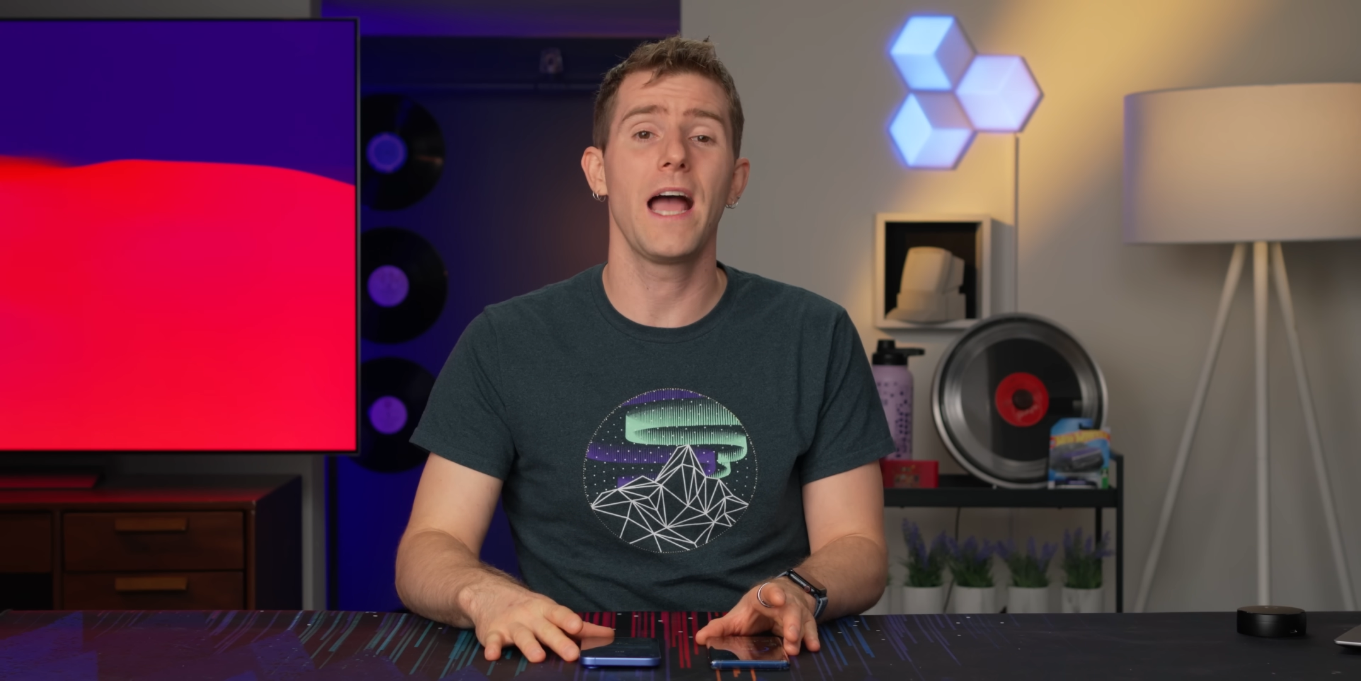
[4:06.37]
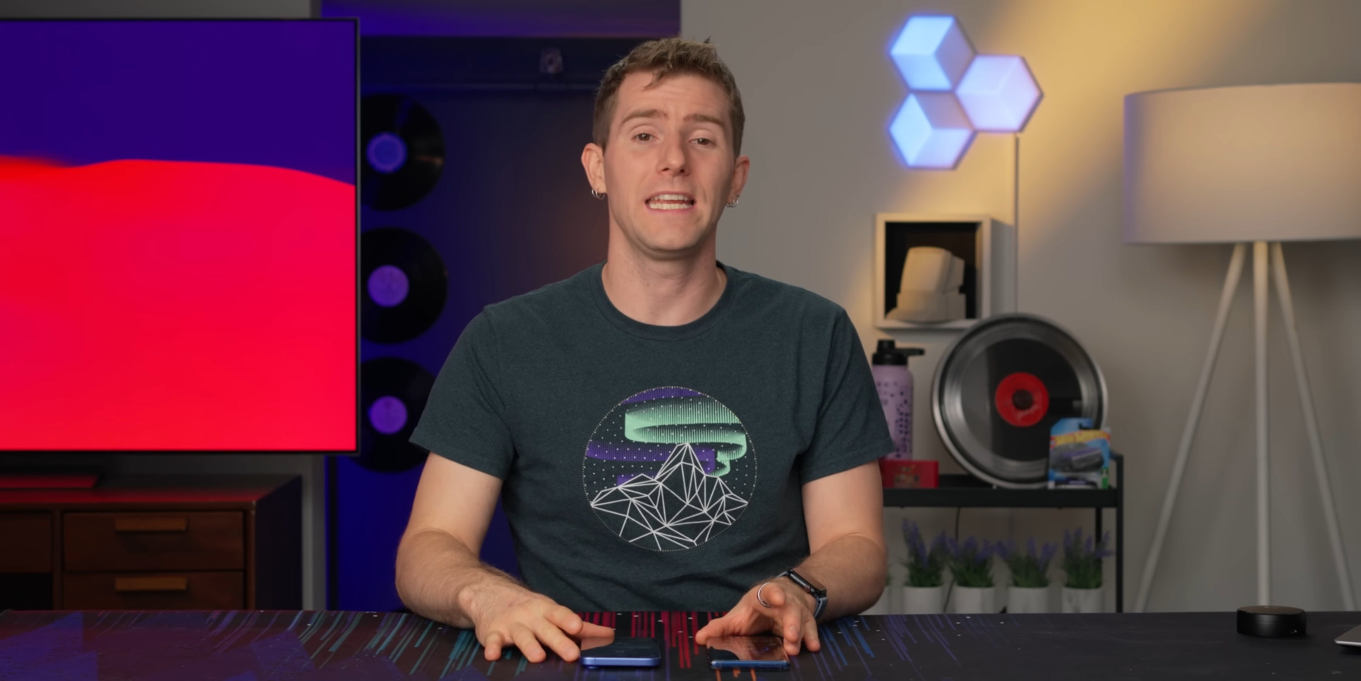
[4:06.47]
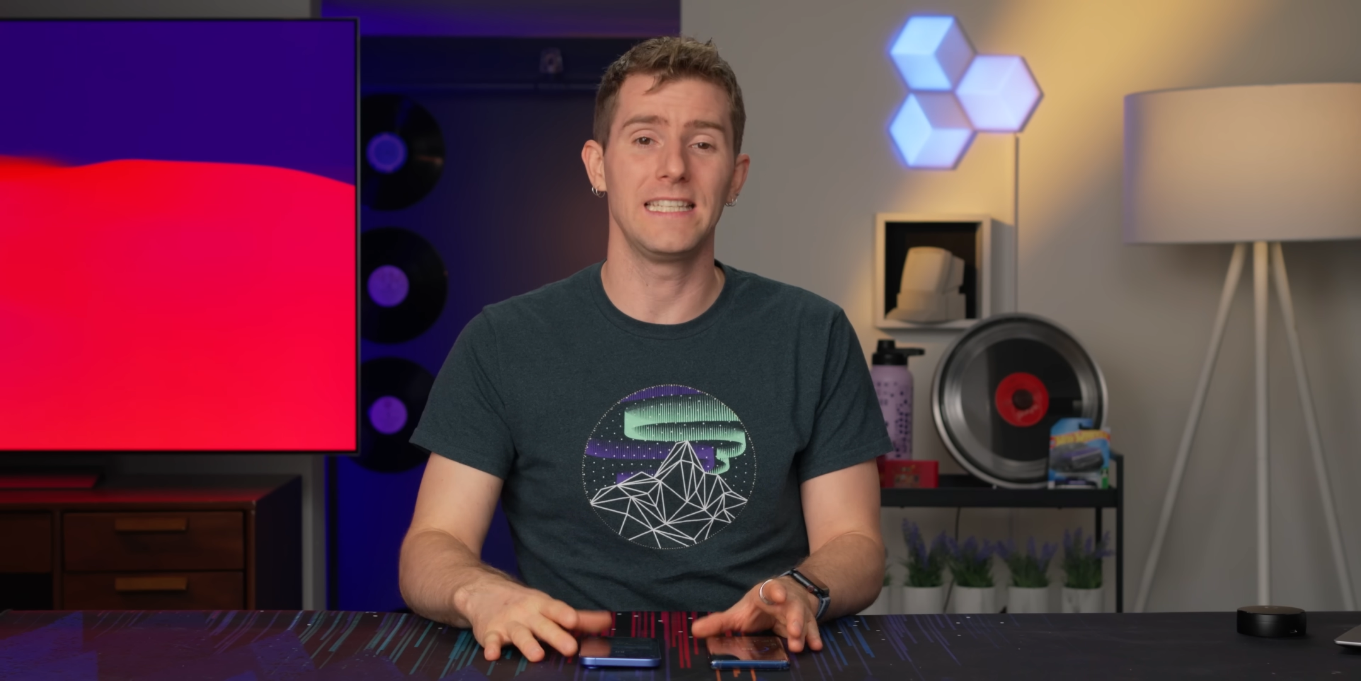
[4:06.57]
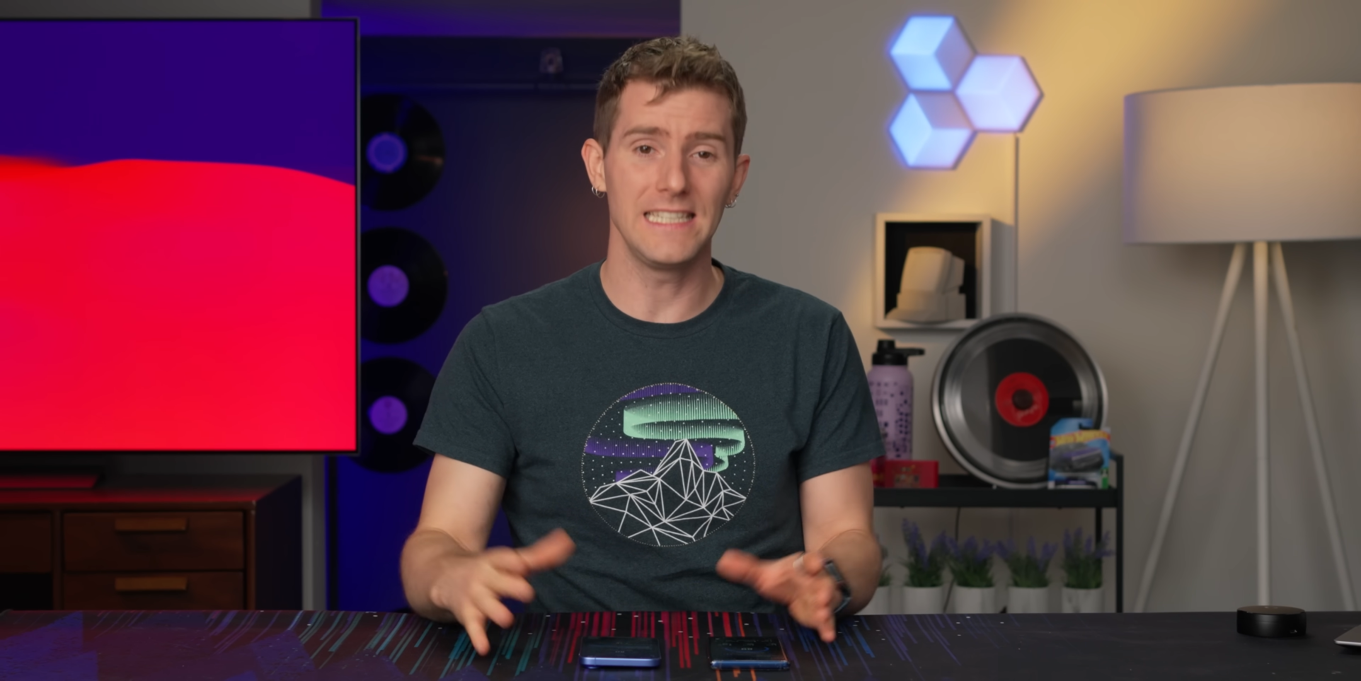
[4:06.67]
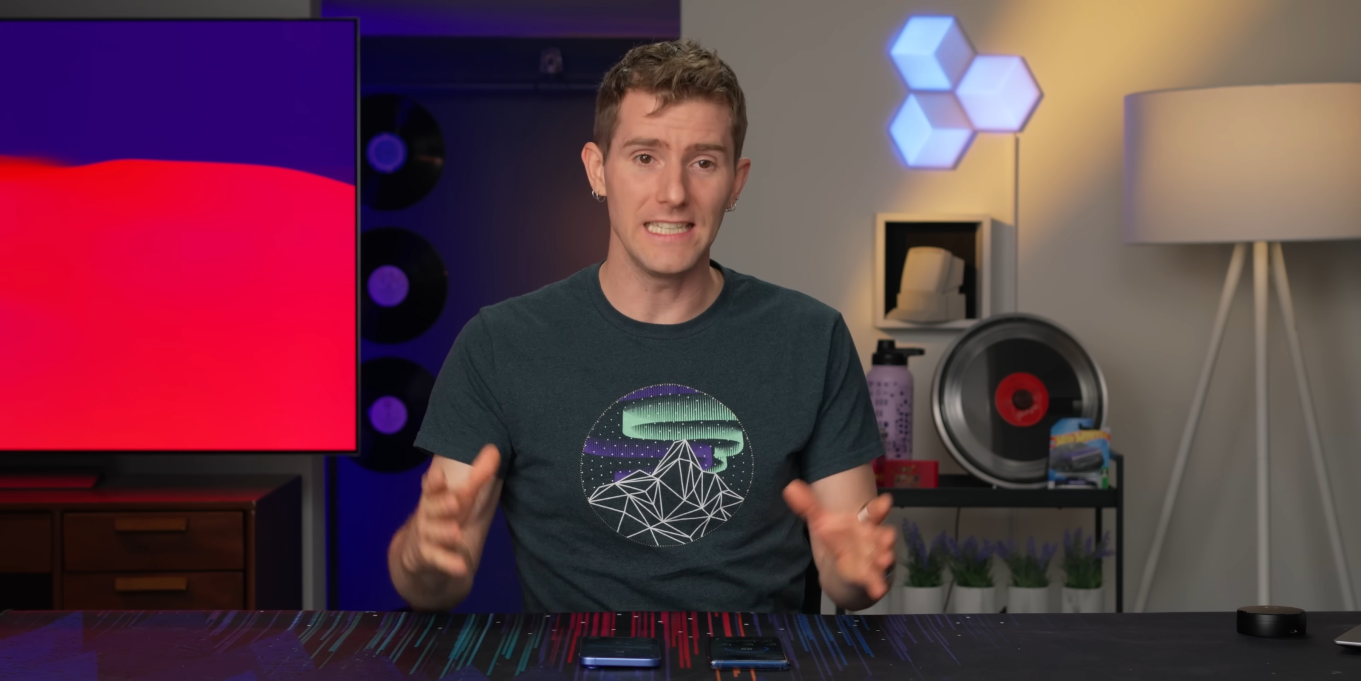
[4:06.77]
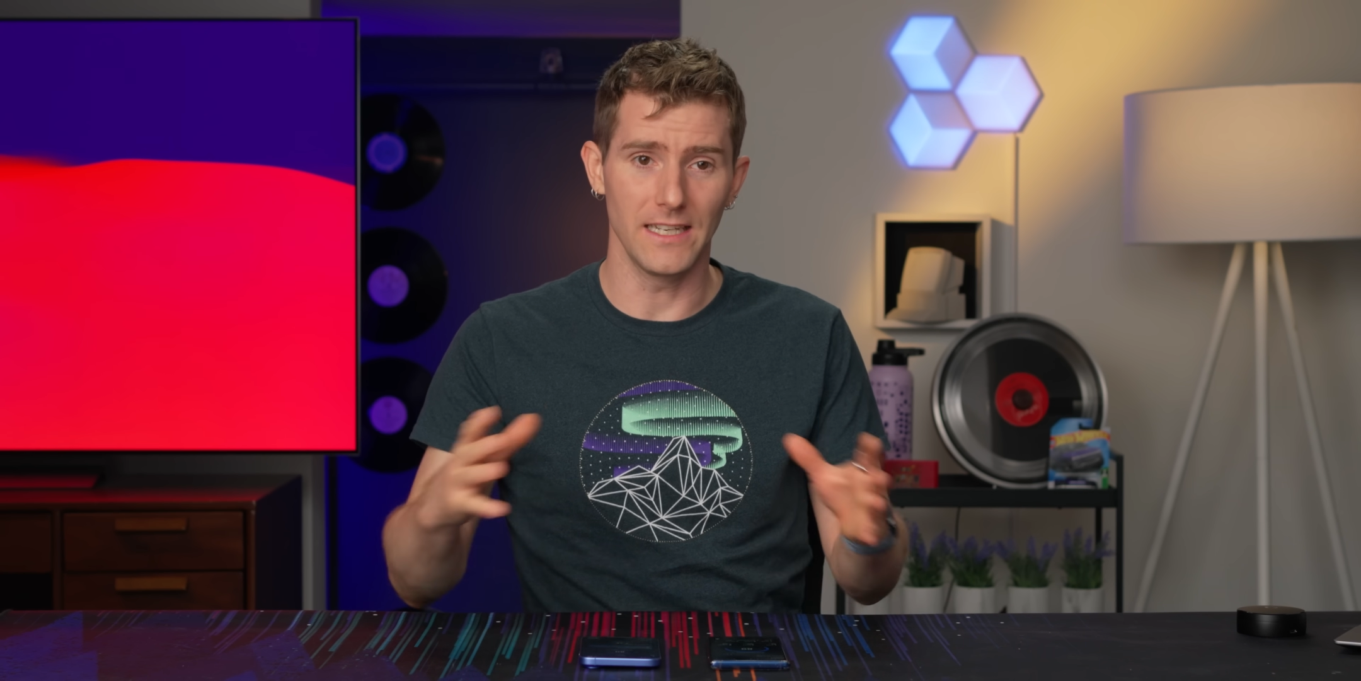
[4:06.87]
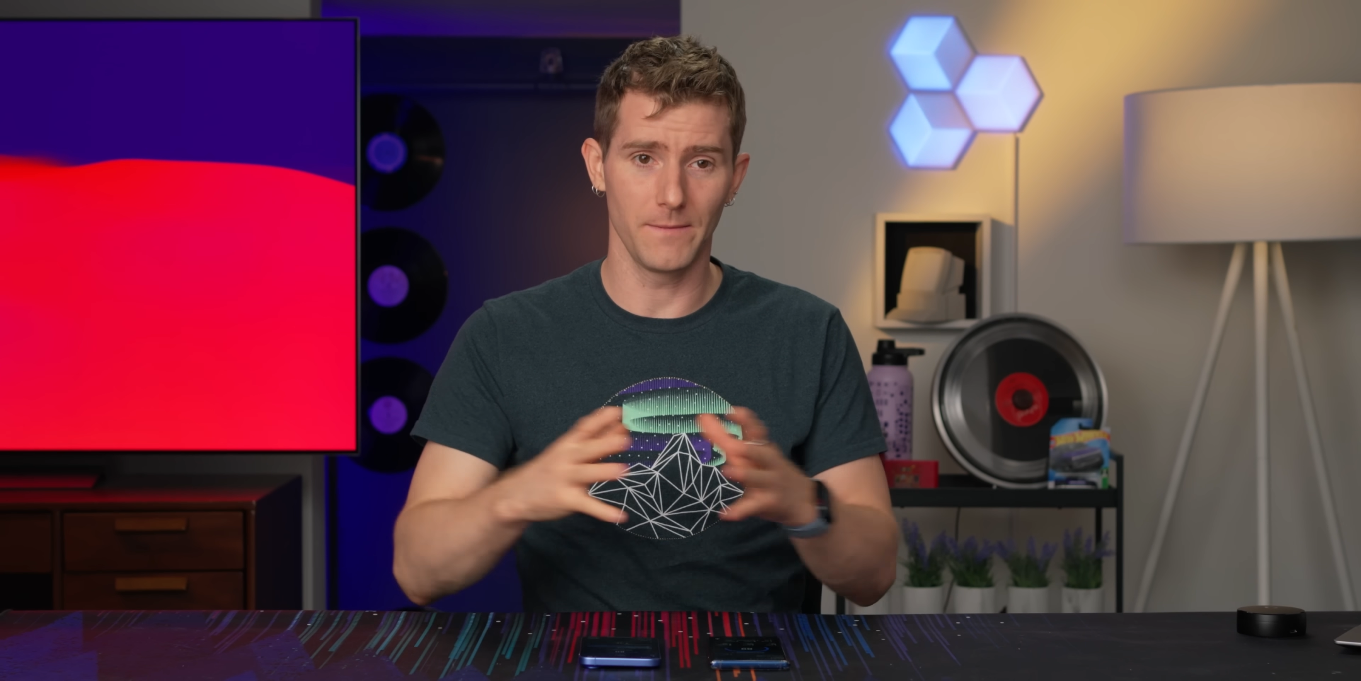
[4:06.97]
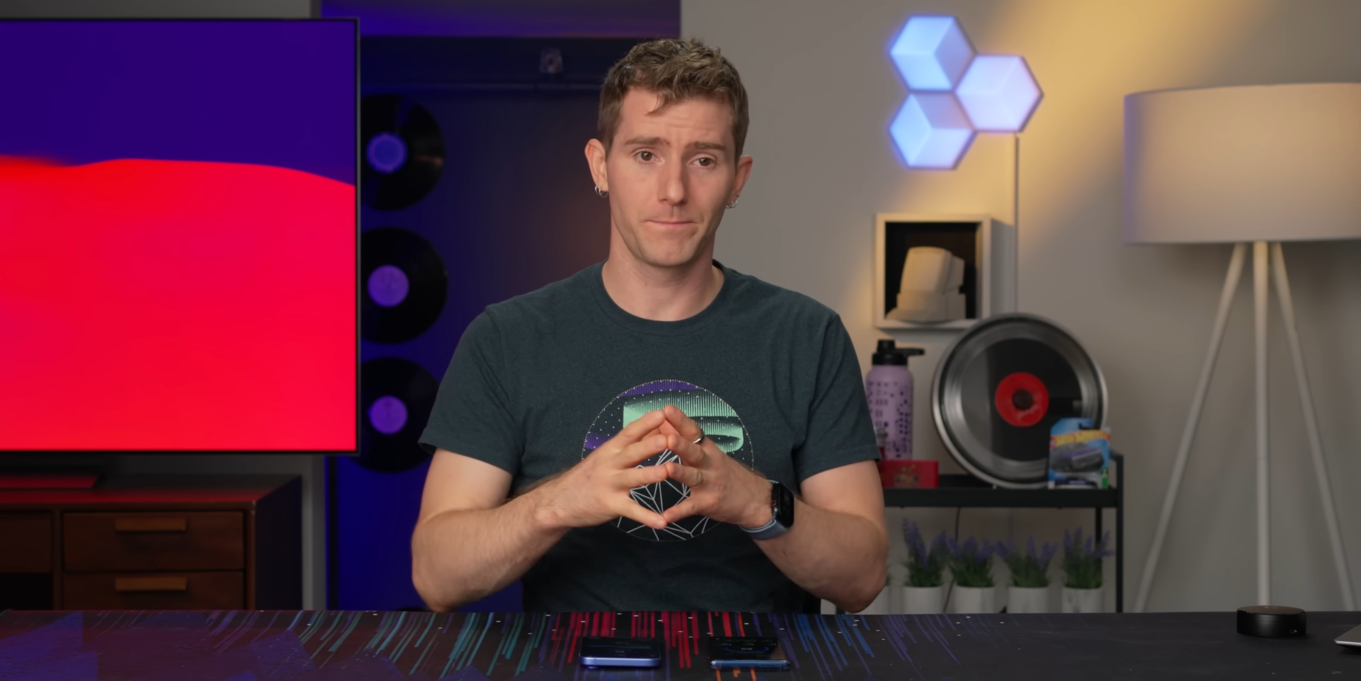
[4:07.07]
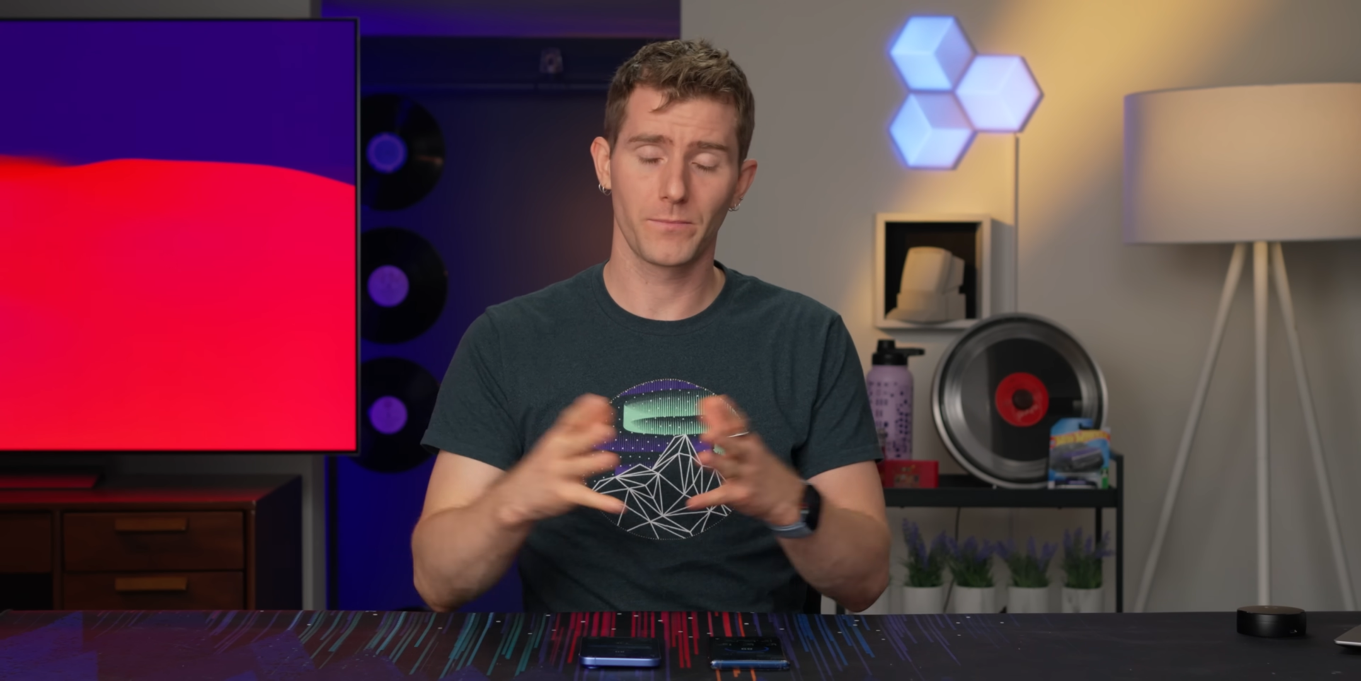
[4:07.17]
idea